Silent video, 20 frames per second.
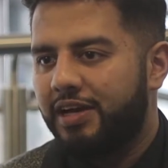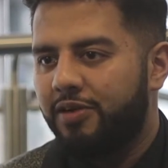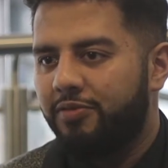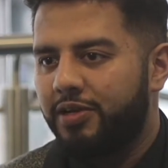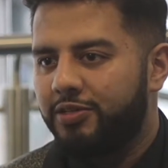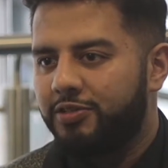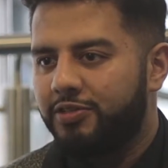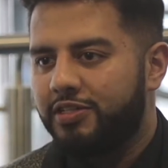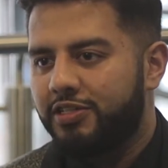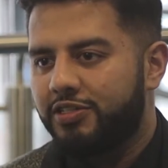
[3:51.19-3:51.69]
I
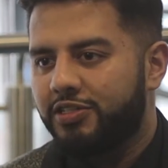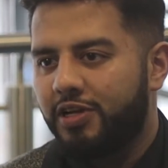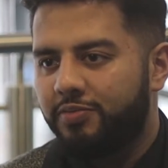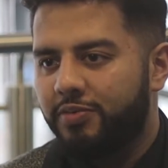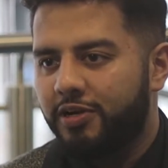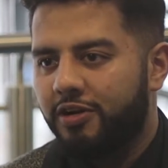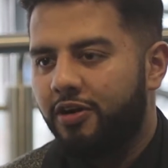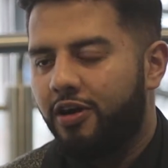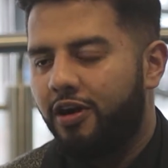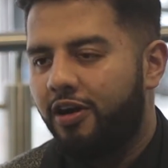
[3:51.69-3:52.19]
went to the shop,
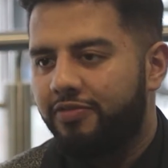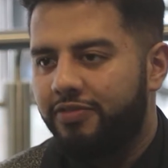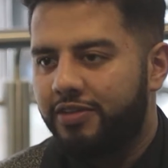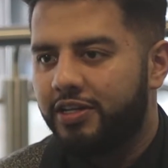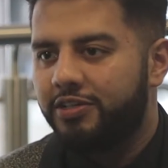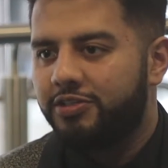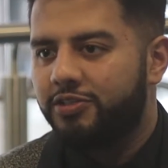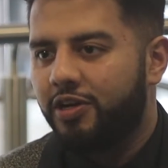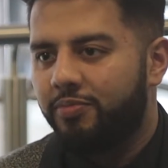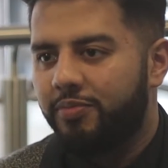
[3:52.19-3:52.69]
I got offered
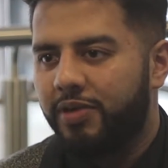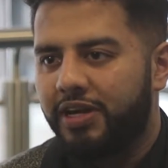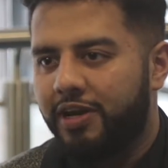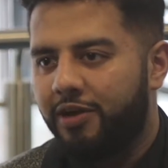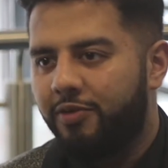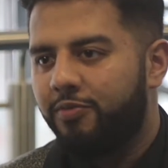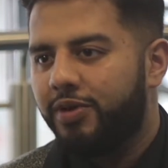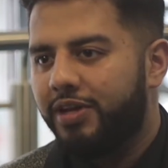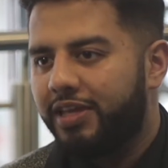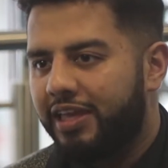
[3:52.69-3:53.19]
a job, and now
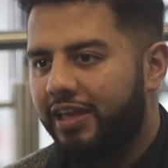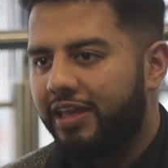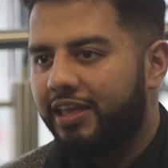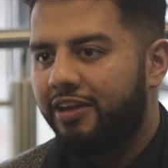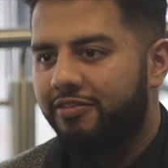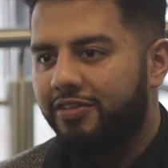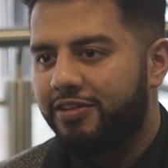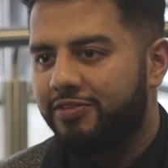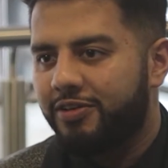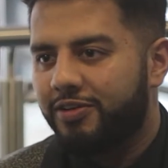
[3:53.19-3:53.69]
I'm working
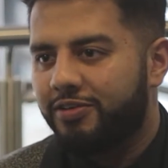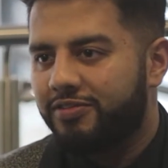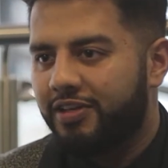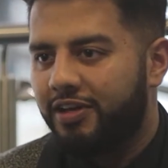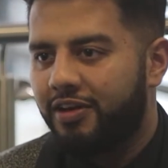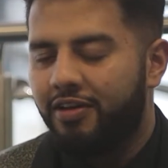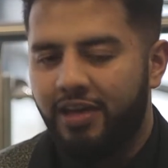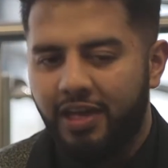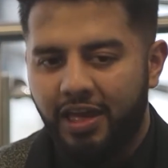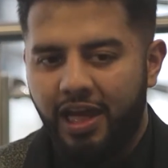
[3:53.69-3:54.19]
here as well. So
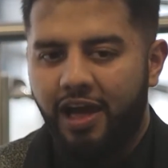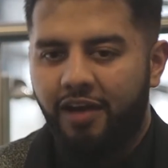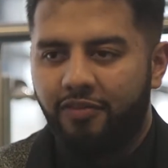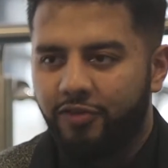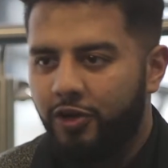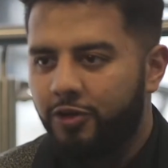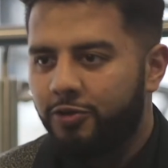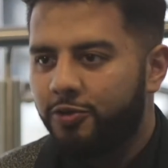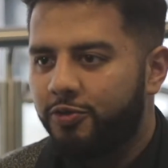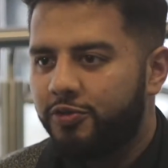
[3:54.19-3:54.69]
I've
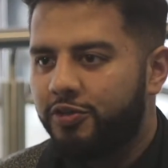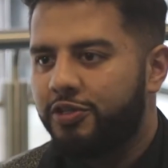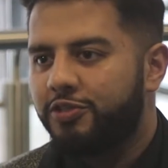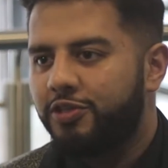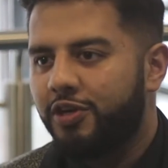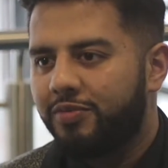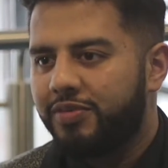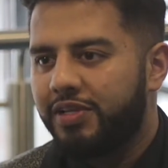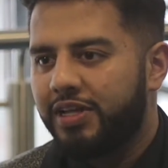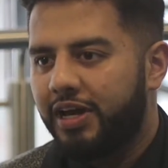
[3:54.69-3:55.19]
got 2-3
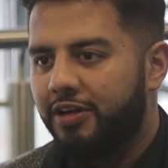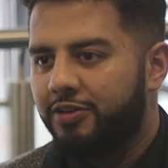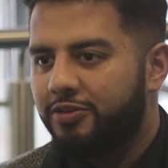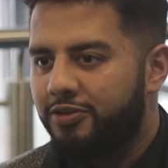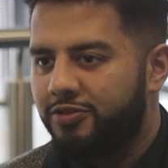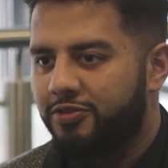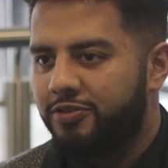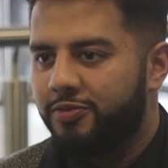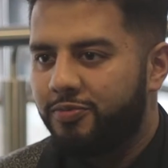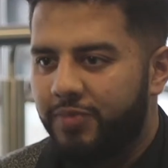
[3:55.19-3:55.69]
jobs out
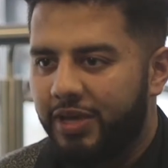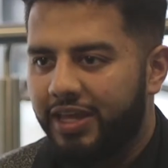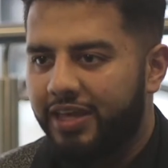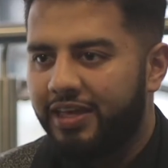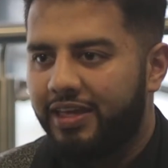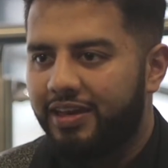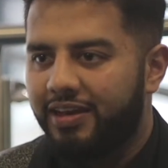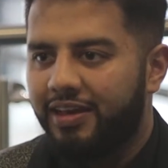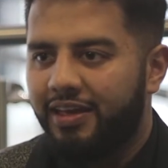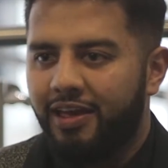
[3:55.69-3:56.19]
just to make
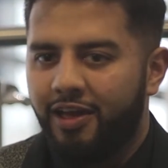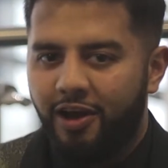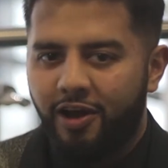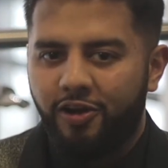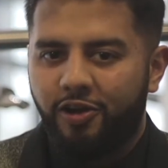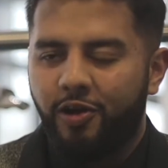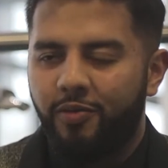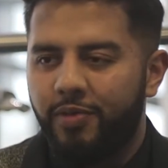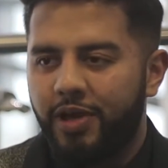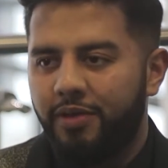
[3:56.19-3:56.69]
it a
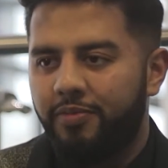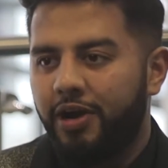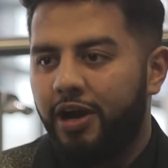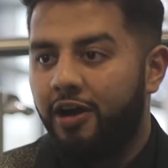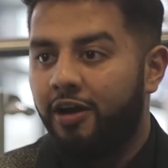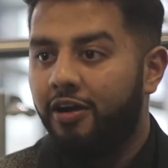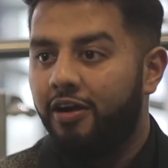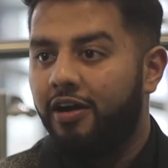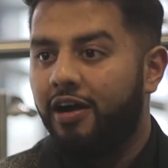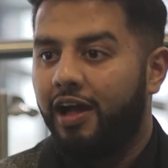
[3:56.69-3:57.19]
comment about,
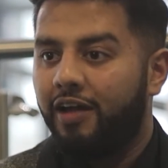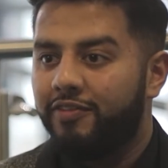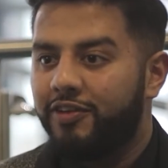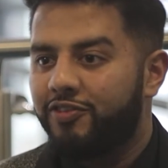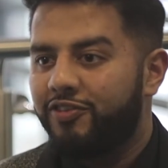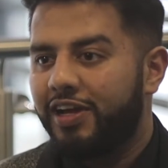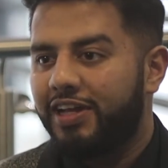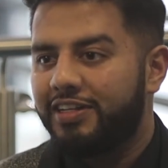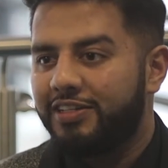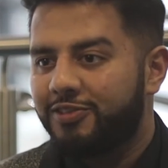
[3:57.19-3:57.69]
oh, have you
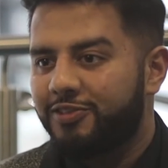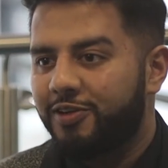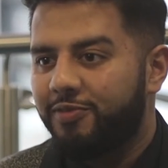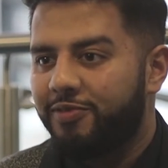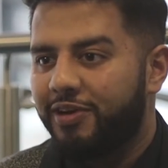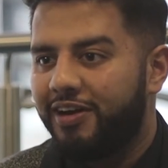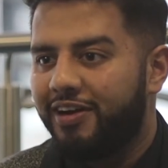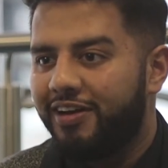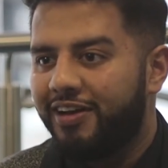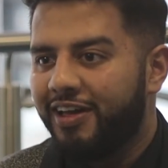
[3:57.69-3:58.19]
tried this shop
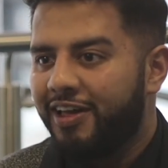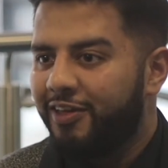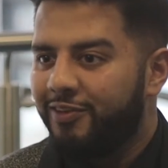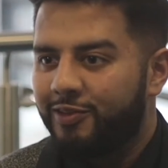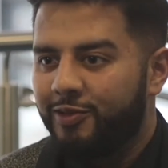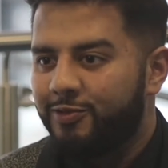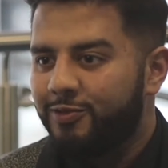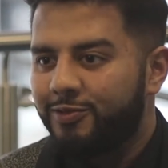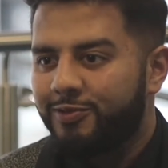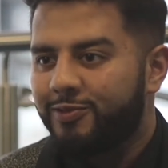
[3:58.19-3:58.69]
out?
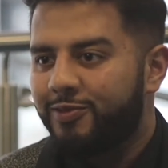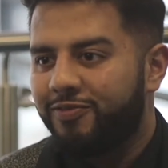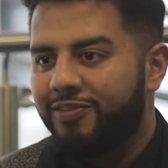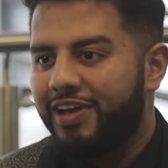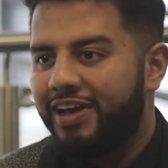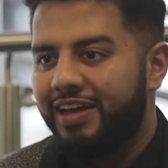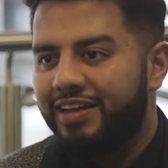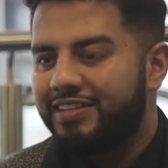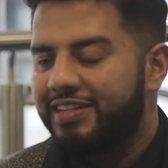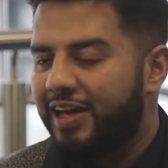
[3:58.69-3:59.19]
So it's just stuff
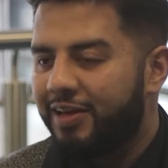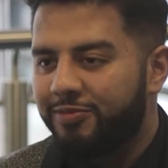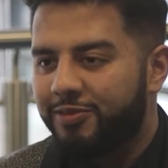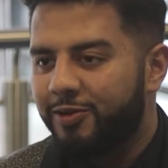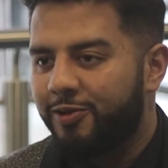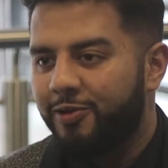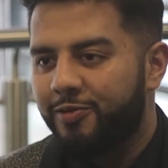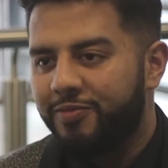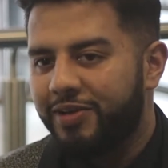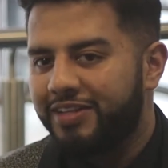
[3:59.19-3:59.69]
like, it's
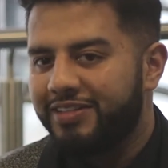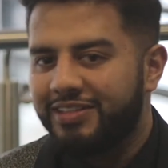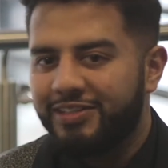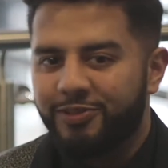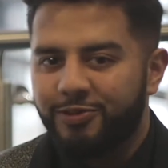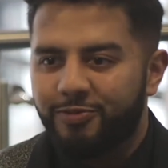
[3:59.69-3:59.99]
absolutely amazing.